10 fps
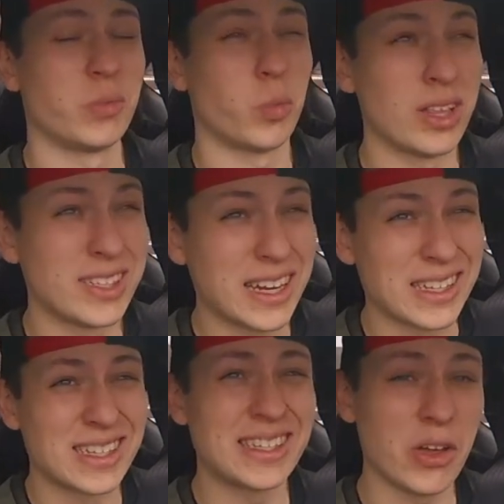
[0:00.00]
Wednesday
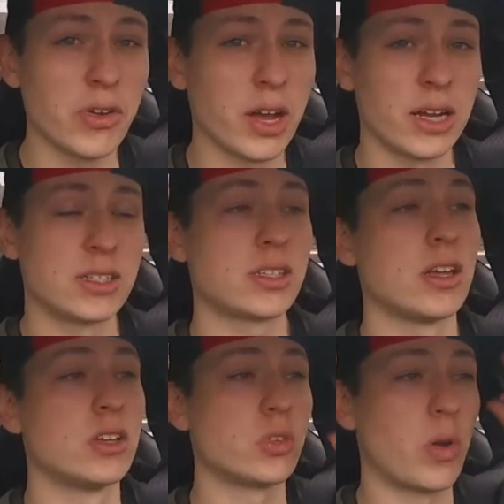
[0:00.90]
is still nice.
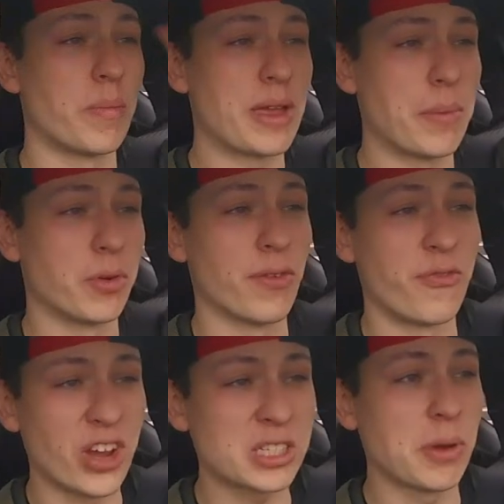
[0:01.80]
So I'll be able to
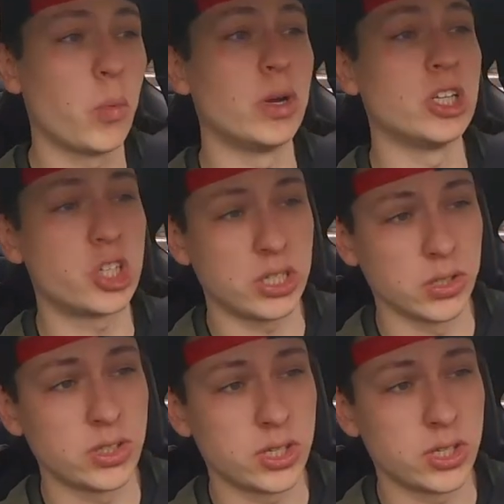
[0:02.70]
fix my windshield